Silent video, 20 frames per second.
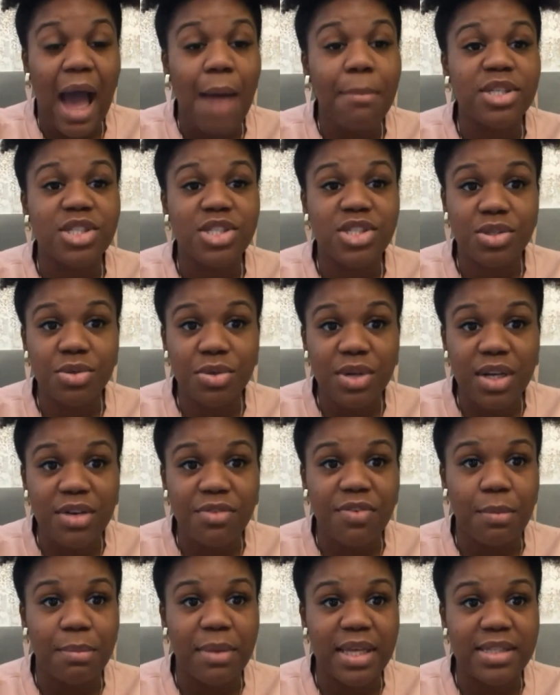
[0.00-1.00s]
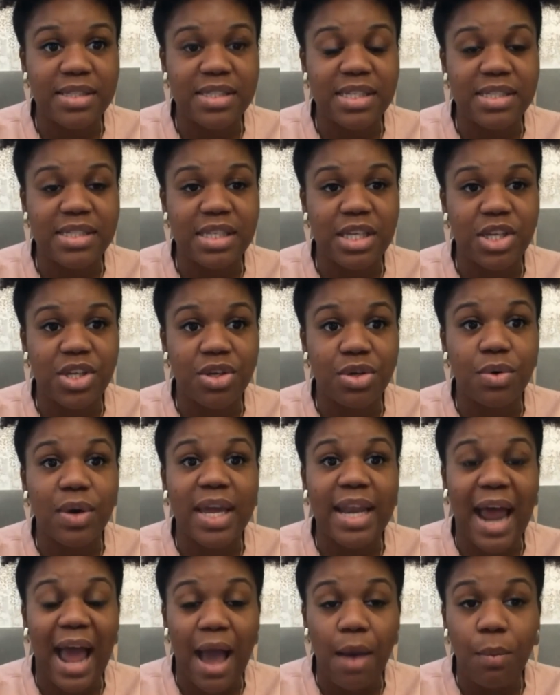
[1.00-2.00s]
I'm a student from NCCU
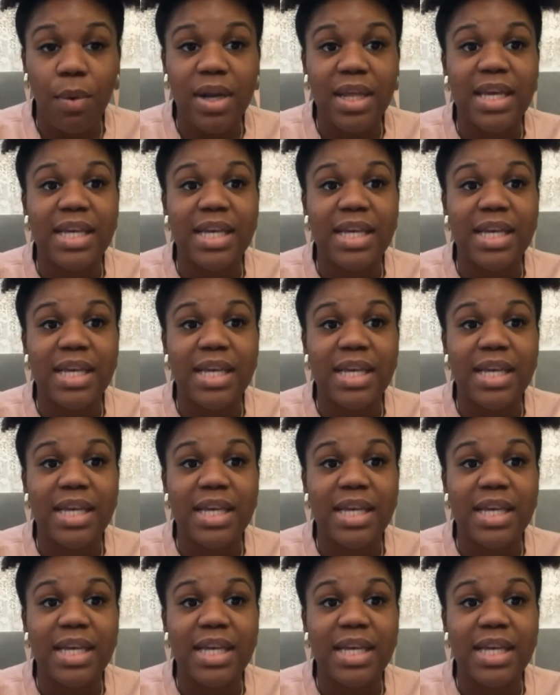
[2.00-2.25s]
and I want